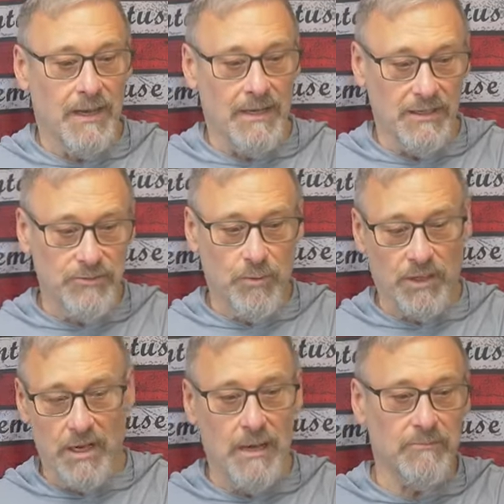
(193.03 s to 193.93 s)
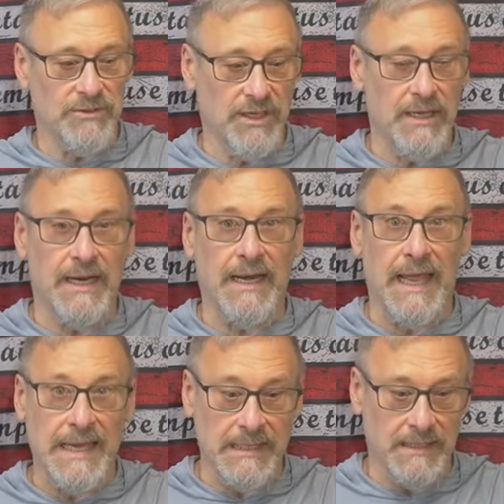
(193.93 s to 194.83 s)
And this one comes in at
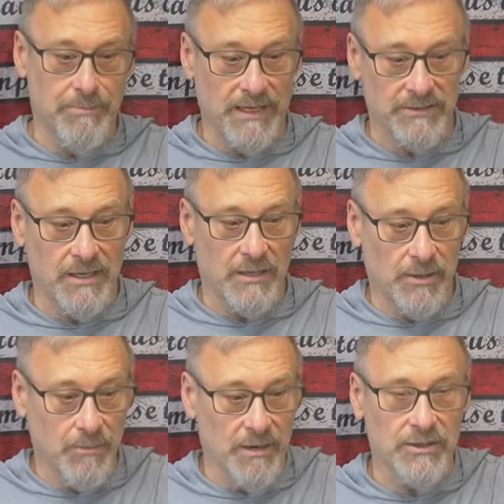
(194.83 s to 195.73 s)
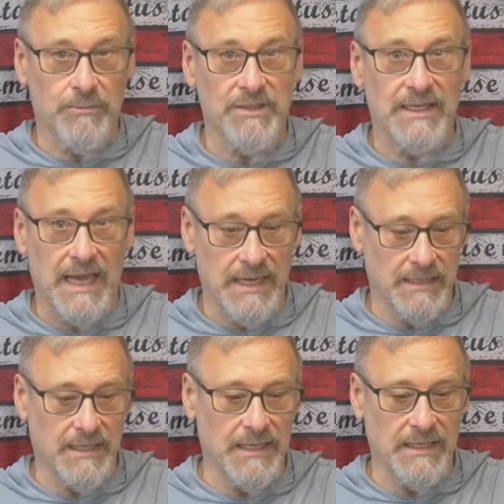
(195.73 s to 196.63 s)
eight, based on their measurements,
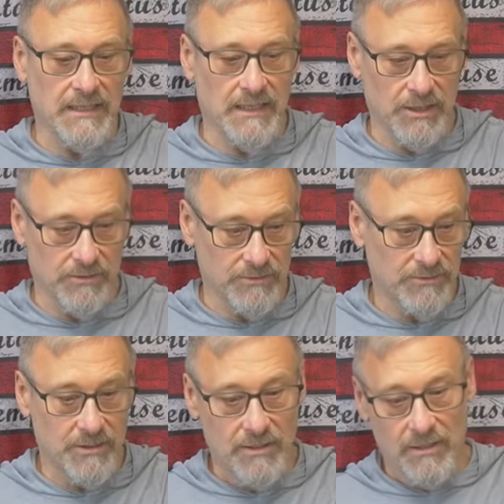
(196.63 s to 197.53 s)
18 liters.